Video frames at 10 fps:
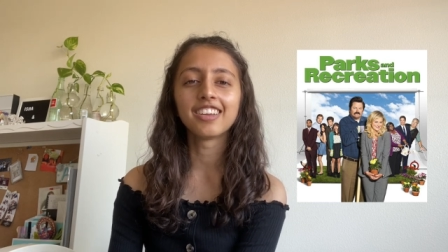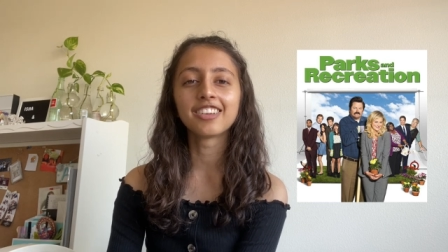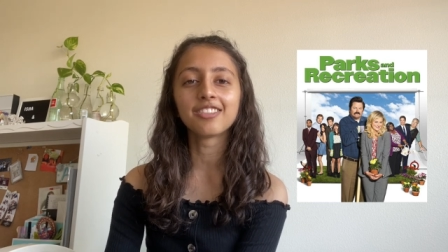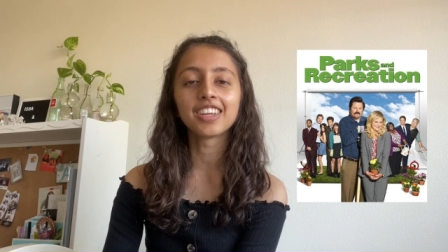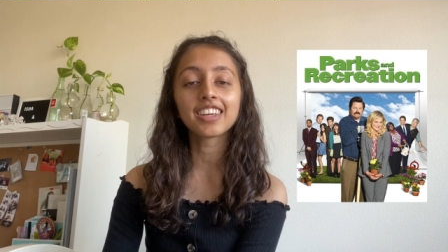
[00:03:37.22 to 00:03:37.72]

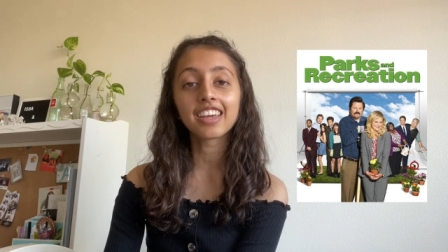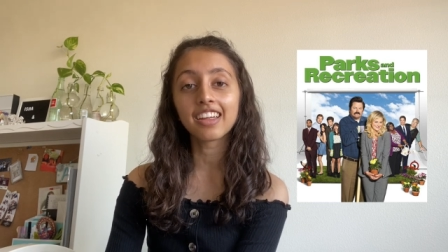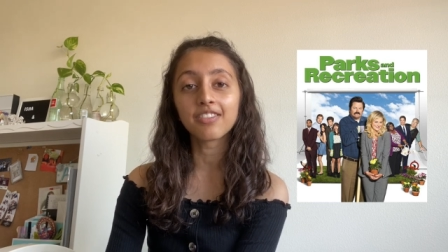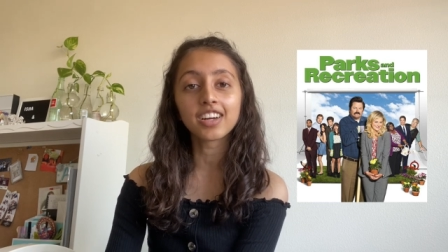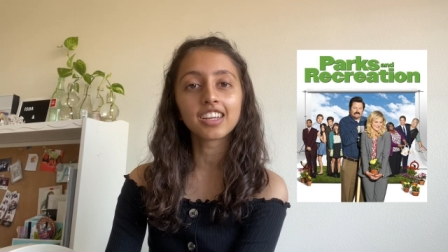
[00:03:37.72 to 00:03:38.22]
unique
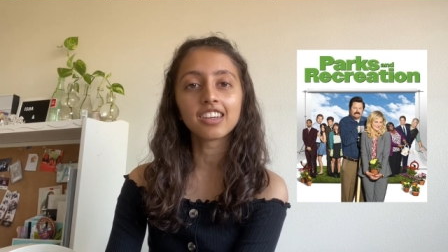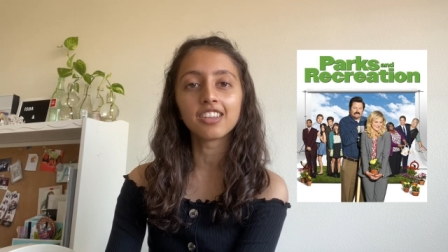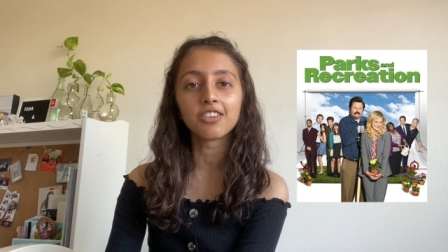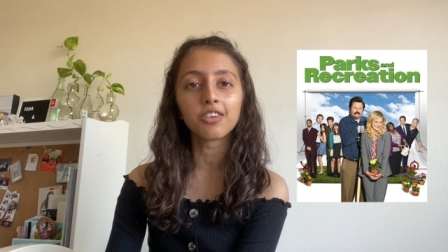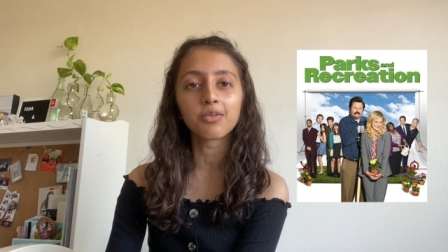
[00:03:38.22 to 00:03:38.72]
and funny in
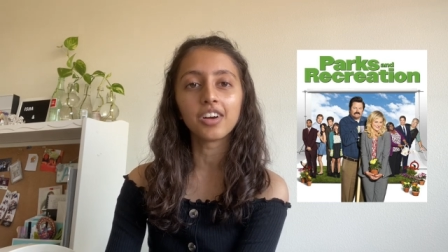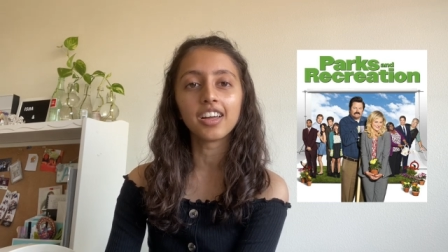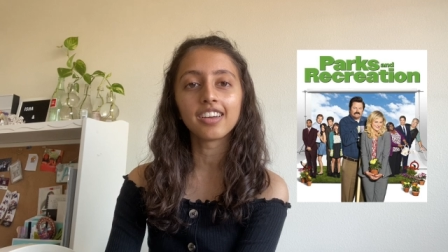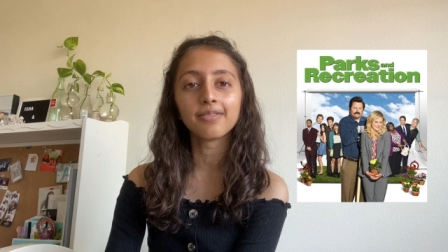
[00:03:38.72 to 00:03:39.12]
their own way.